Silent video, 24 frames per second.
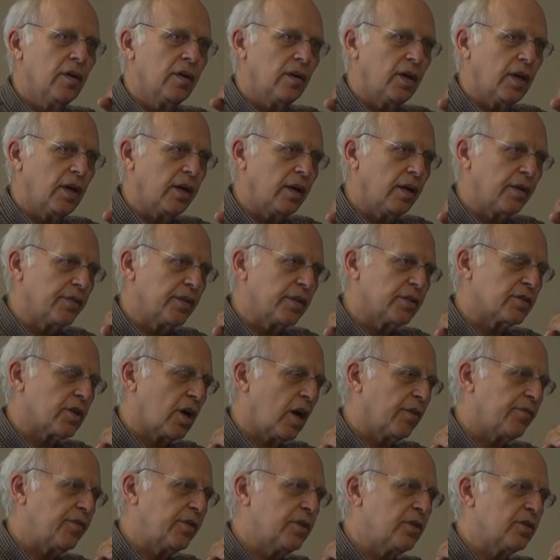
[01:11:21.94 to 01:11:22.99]
uh, that's
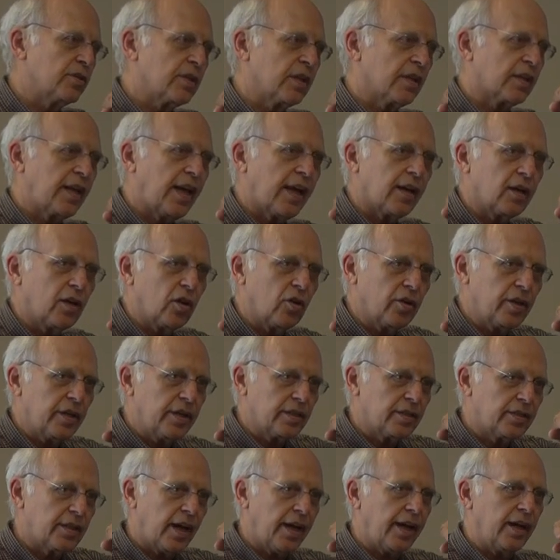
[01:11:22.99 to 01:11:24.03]
often used,
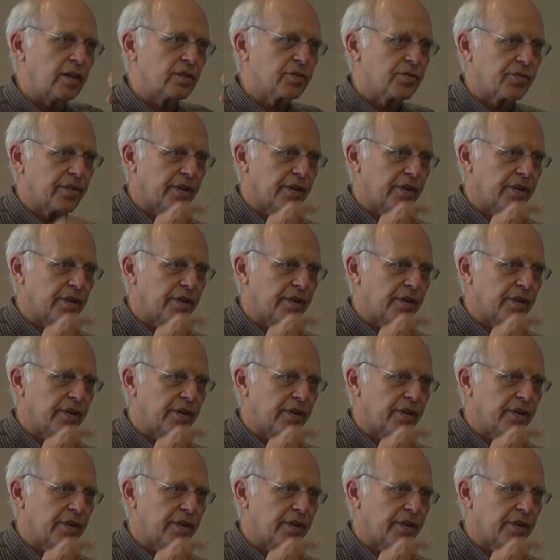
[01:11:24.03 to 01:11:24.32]
Catalonian tiles.